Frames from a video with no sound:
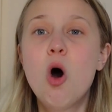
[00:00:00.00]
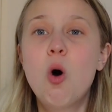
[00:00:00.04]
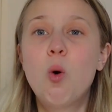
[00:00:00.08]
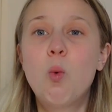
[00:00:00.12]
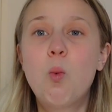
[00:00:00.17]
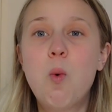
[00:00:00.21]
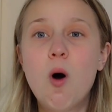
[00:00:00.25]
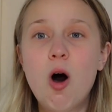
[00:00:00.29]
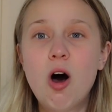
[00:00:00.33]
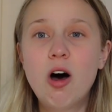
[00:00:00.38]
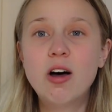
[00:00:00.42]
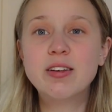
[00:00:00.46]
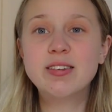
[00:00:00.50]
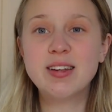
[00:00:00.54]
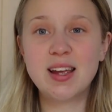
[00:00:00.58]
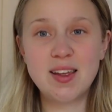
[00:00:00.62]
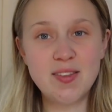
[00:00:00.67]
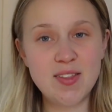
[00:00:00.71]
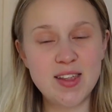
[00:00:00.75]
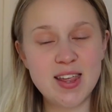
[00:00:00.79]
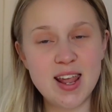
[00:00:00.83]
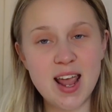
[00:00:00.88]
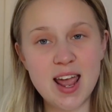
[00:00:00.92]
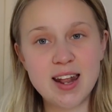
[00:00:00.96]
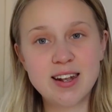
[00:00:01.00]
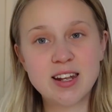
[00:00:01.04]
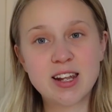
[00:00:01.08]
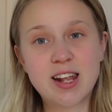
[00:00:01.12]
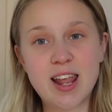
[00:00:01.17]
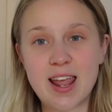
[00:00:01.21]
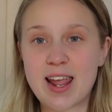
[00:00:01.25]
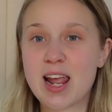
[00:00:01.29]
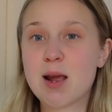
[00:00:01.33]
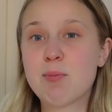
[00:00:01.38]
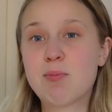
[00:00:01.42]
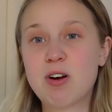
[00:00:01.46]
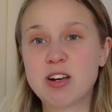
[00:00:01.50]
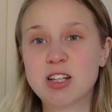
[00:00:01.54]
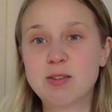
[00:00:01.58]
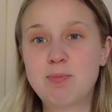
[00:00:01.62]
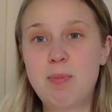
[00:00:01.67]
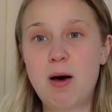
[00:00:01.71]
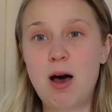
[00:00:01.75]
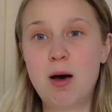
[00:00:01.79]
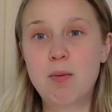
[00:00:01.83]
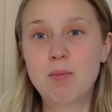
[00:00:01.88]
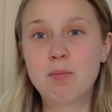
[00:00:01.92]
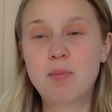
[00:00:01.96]
was, in the end, getting a breast
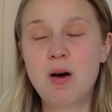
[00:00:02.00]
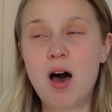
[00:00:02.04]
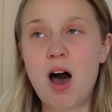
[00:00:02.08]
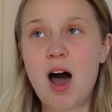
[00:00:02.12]
pump.